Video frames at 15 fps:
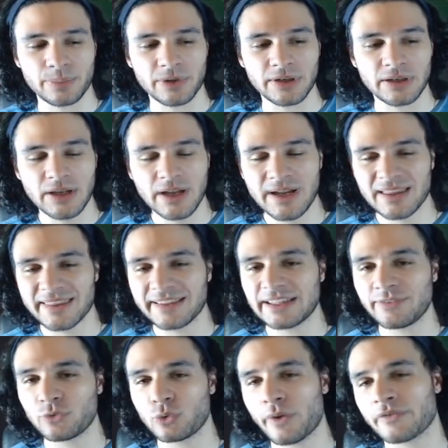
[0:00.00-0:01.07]
but thank
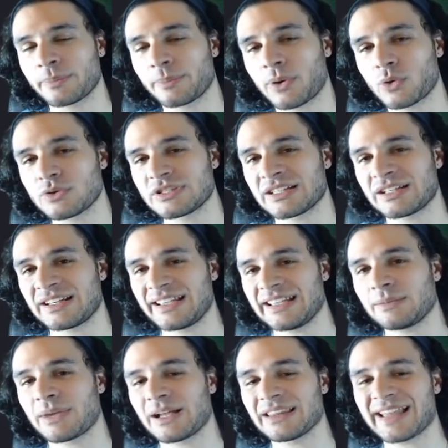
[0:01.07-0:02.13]
you for whoever posted
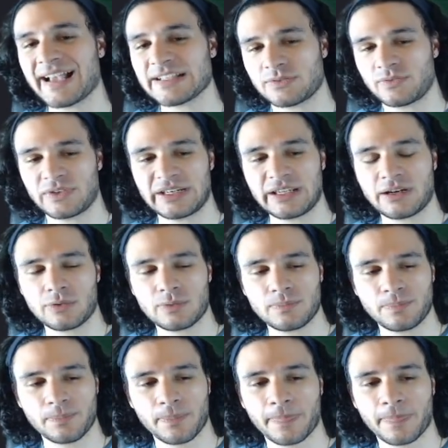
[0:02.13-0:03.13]
in my last video